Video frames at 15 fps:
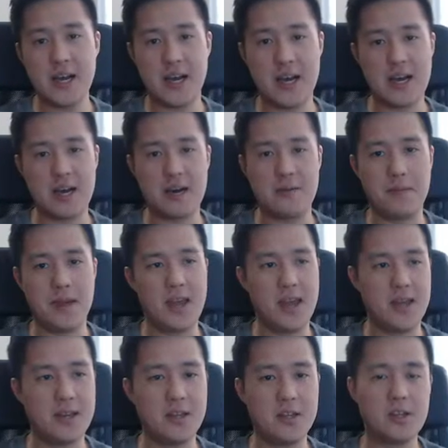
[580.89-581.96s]
Um,
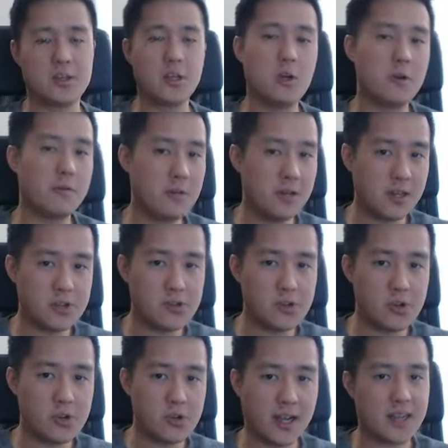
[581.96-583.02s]
and so if you did
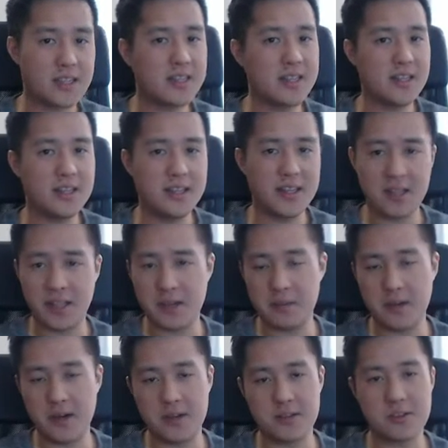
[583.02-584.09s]
enjoy that content, hit that
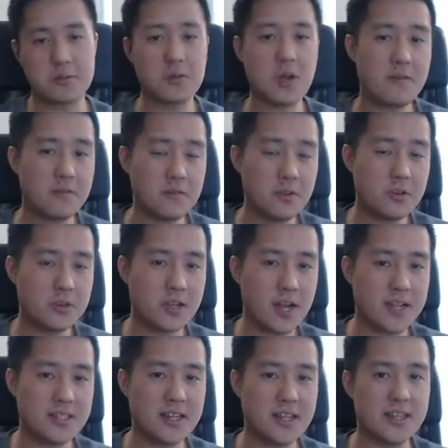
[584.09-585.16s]
like button, subscribe for future
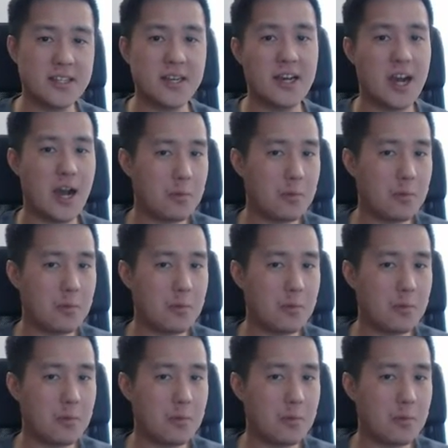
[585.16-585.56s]
content.